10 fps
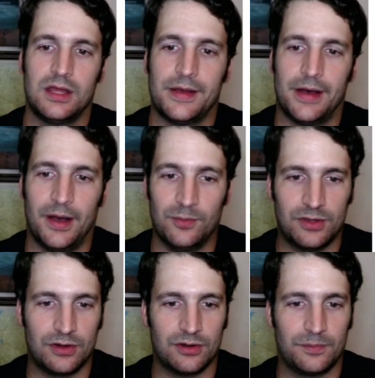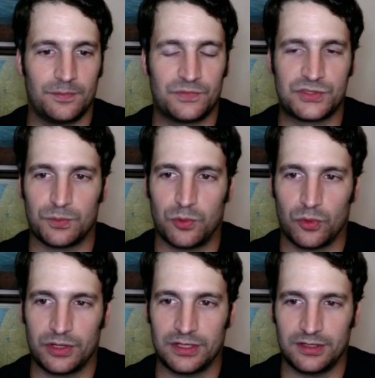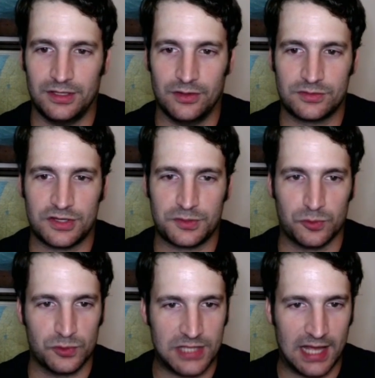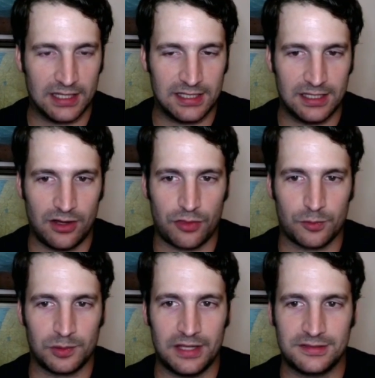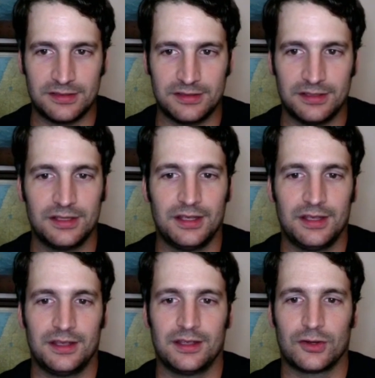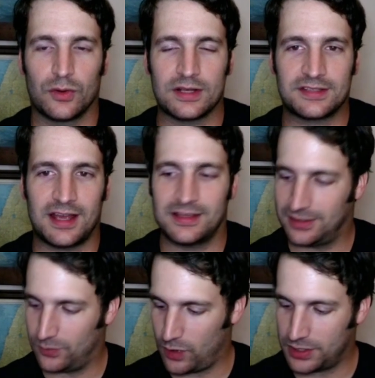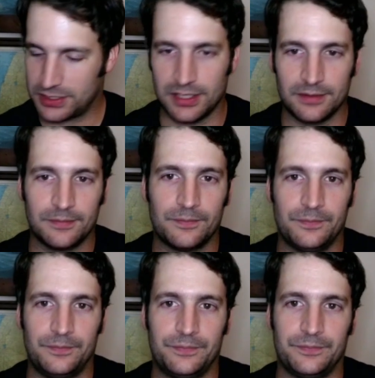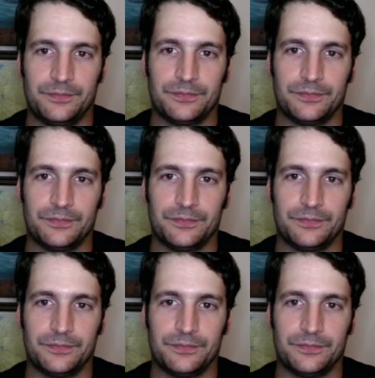when they're supporting, you know, such brutality in other places and criticizing Russia. But